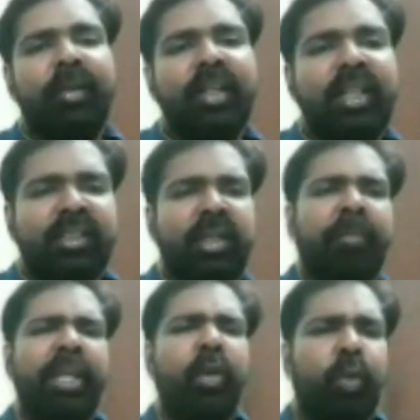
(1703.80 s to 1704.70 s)

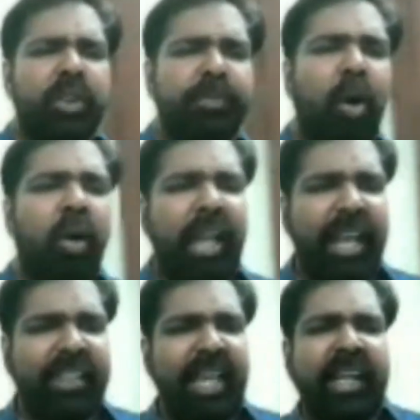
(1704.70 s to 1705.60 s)
Somebody who was born
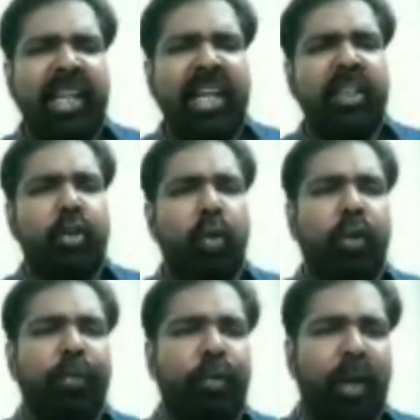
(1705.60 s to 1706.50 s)
exactly at the stroke of
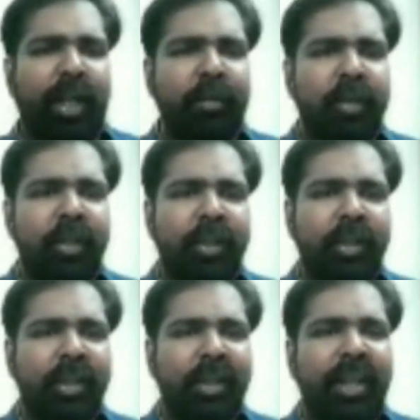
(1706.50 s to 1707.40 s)
12
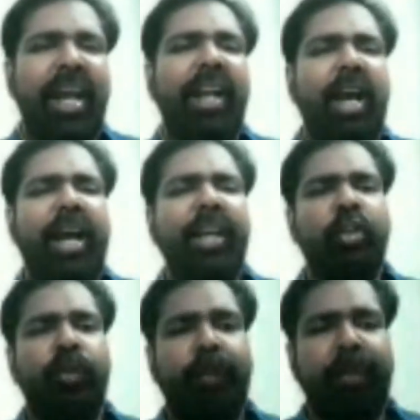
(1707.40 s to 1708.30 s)
had higher
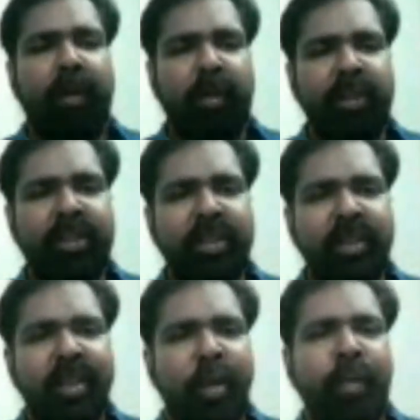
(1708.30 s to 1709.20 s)
superpowers
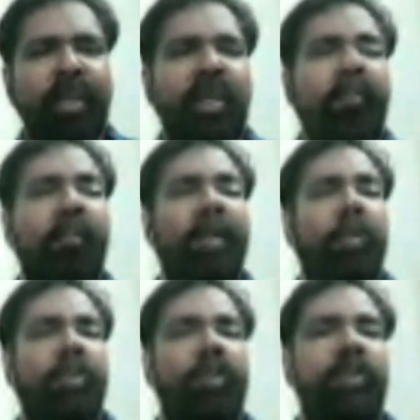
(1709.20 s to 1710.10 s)
when compared to
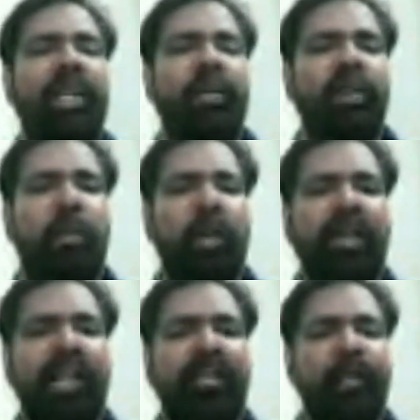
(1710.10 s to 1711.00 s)
somebody who was born at
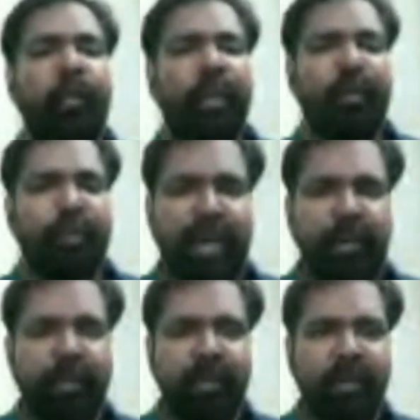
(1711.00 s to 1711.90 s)
1145
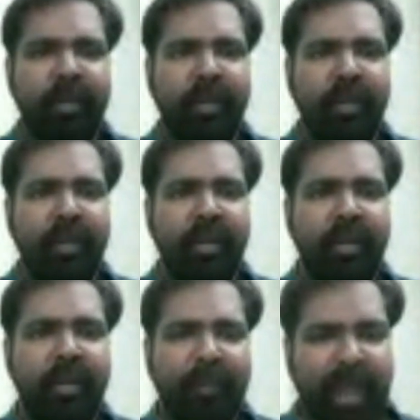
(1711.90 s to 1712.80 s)

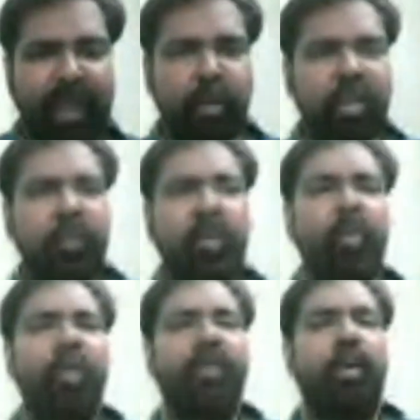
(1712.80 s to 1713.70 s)
and to someone who
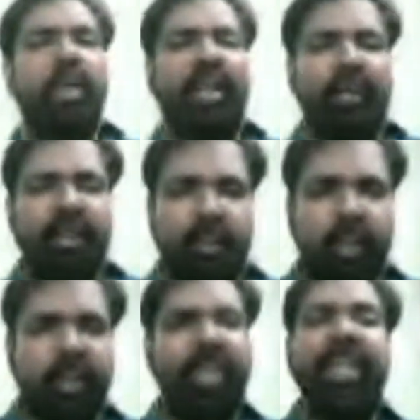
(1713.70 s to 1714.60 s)
was born at
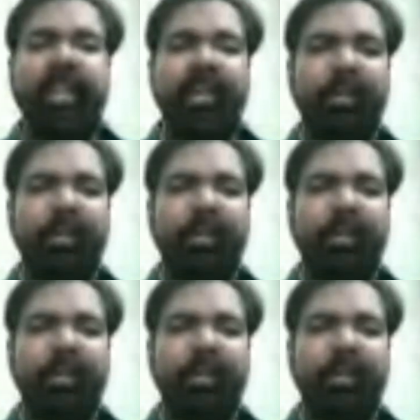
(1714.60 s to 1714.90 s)
1130.